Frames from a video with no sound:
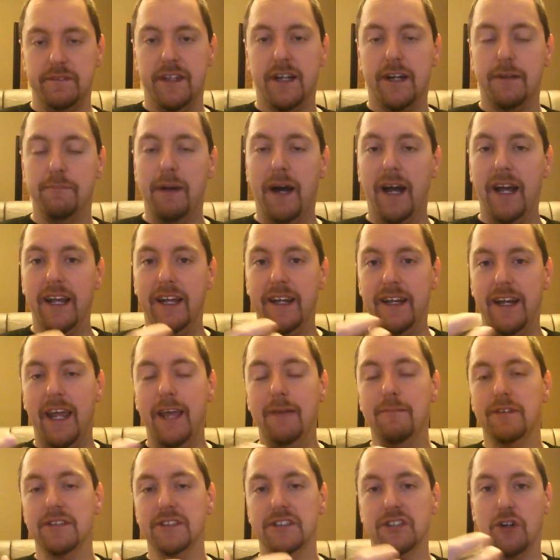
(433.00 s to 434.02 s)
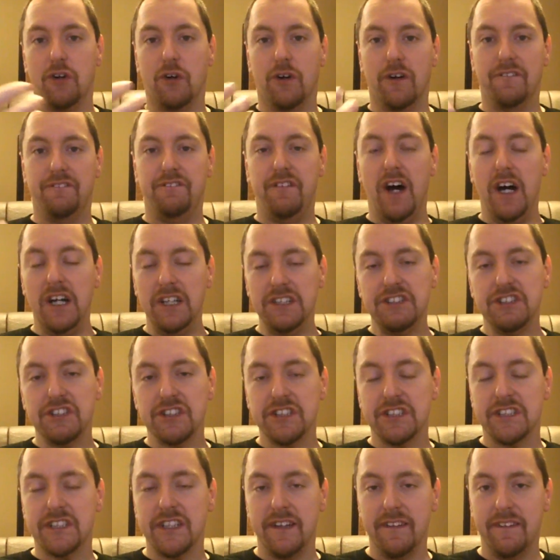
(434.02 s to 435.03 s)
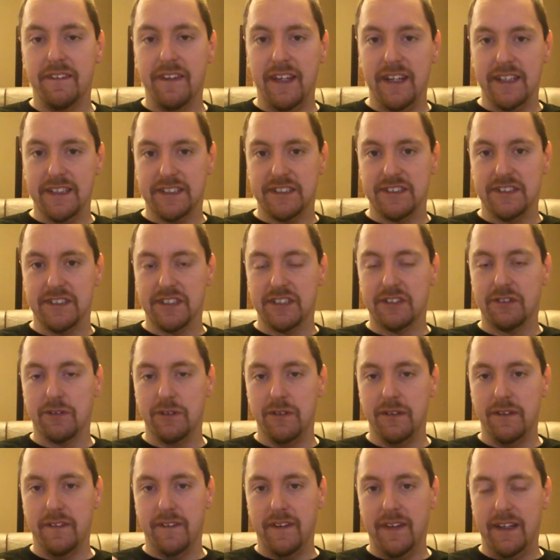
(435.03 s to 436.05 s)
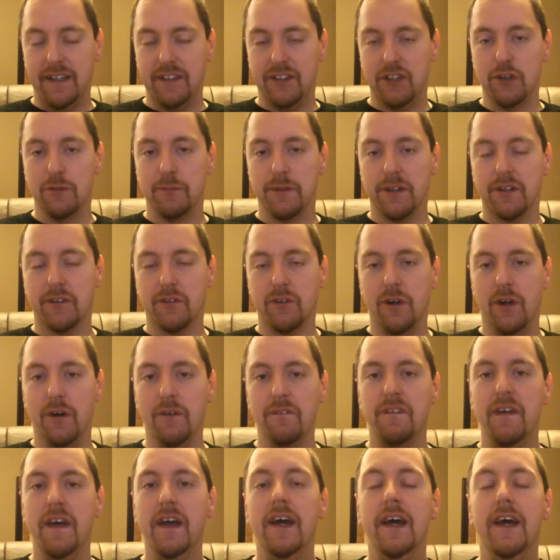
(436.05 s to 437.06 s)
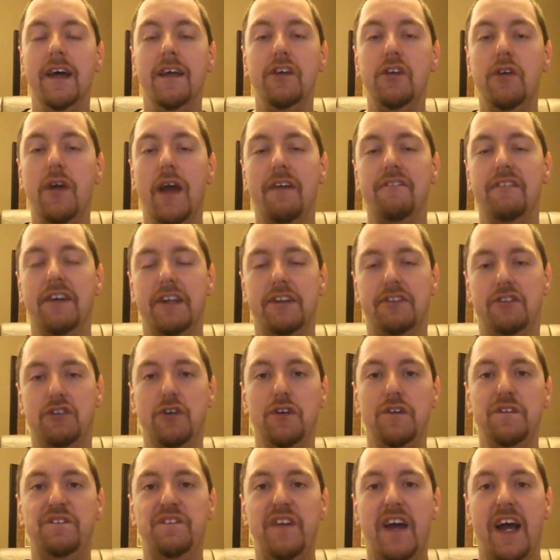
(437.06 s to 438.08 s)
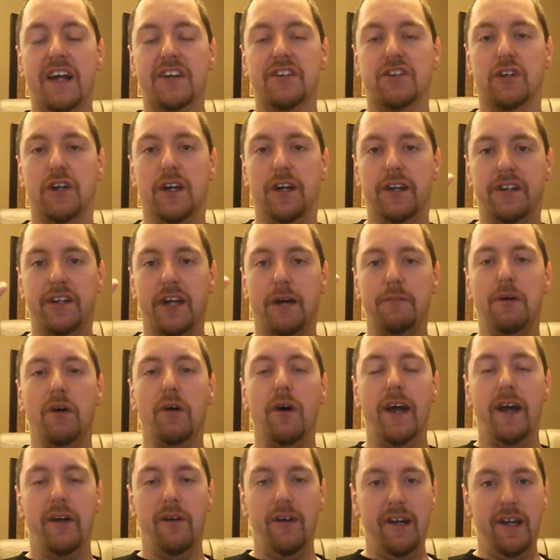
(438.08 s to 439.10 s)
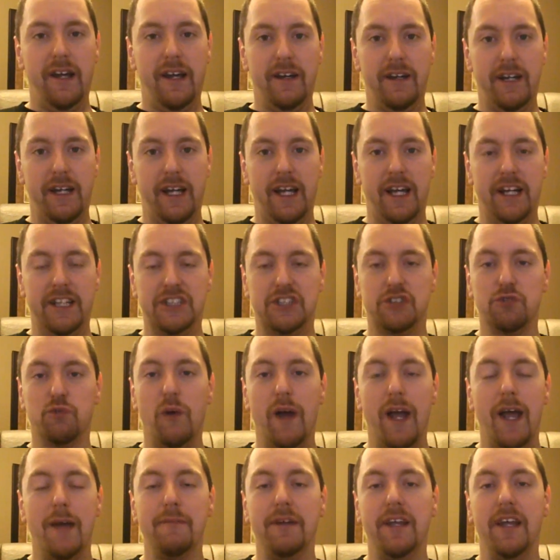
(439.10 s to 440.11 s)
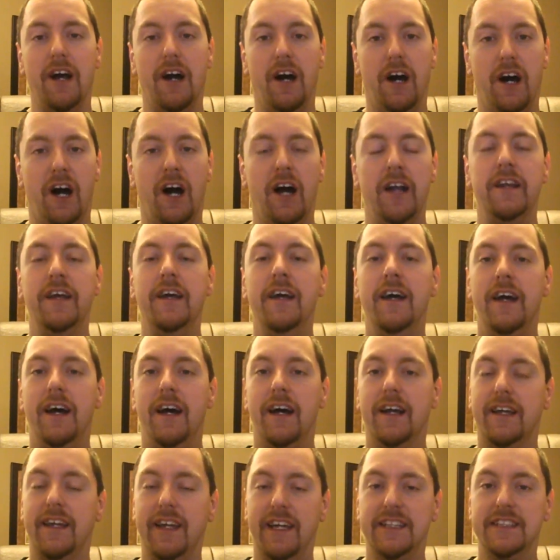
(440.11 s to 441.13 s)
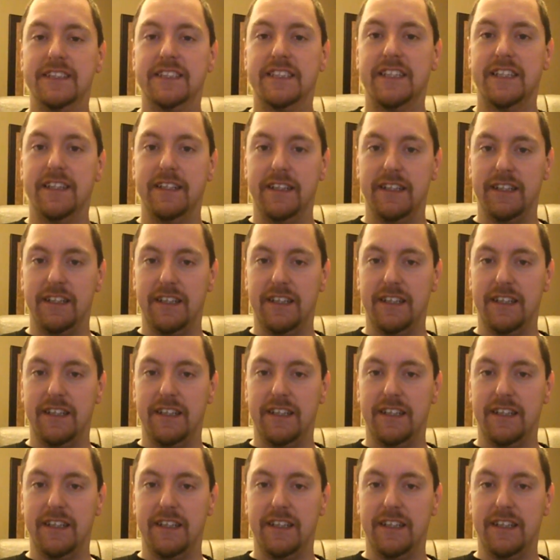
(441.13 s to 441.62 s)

thereby enables or fosters the tumor growth. You have a a double-edged whammy against